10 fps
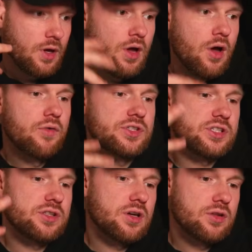Obviously,
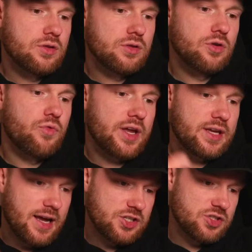the
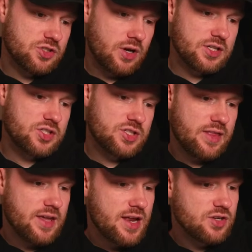regulations kind of set
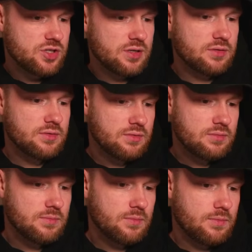the engine
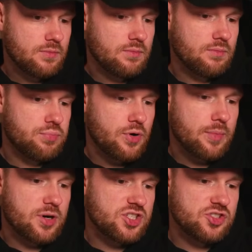pretty
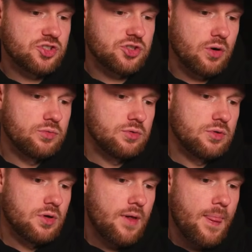much in stone,
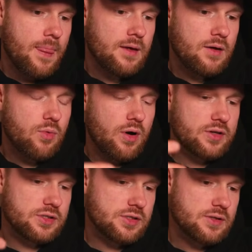
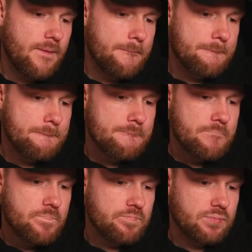whereas,
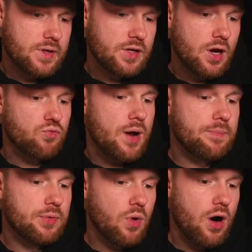you know, Red
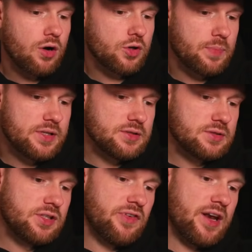Bull arguably
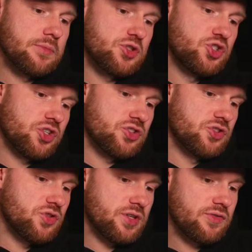developed just as
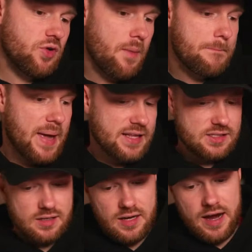good, if not a
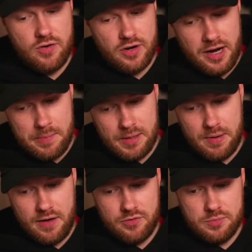better, aerodynamic
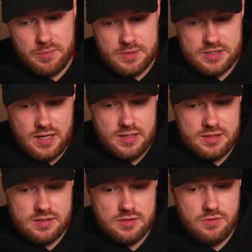platform than
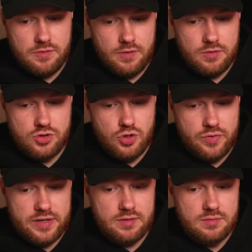Mercedes during